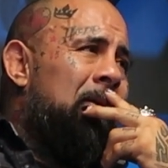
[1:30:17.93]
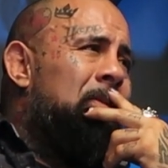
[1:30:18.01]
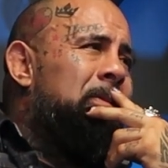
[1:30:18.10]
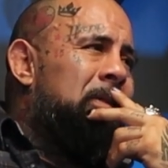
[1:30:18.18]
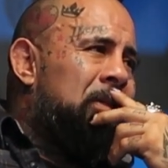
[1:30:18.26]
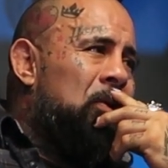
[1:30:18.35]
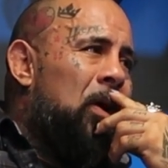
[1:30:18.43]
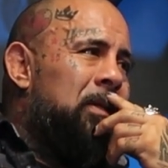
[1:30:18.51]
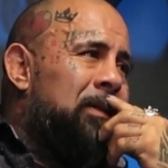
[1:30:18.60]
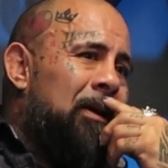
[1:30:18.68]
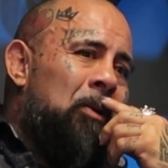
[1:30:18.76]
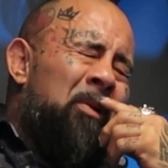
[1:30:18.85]
Just to go
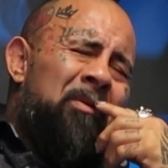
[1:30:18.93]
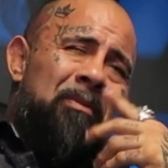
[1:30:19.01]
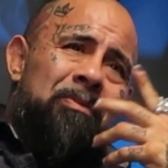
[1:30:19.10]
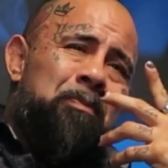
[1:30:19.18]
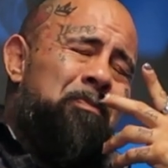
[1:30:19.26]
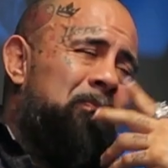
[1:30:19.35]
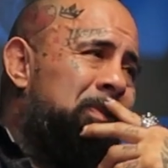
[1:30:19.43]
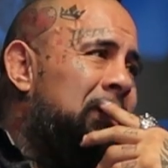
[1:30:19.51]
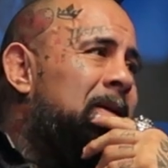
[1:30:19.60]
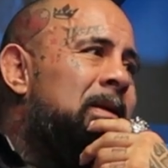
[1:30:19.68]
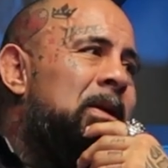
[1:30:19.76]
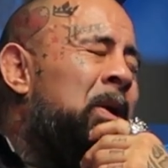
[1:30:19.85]
out and I go,
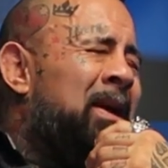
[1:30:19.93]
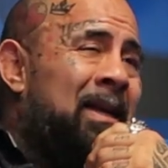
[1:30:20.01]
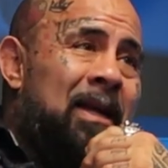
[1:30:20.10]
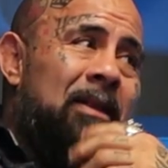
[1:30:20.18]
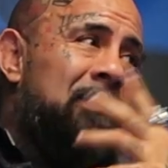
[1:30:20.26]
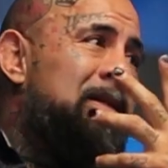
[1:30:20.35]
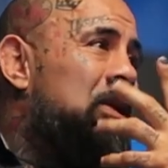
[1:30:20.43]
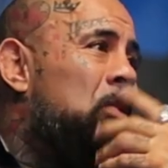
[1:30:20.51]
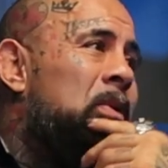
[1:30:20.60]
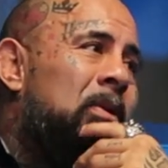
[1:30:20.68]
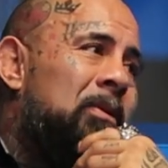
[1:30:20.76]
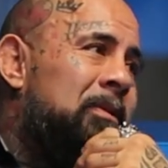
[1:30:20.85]
son, you're going to get to see the
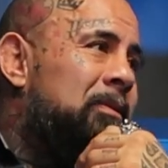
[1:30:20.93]
world.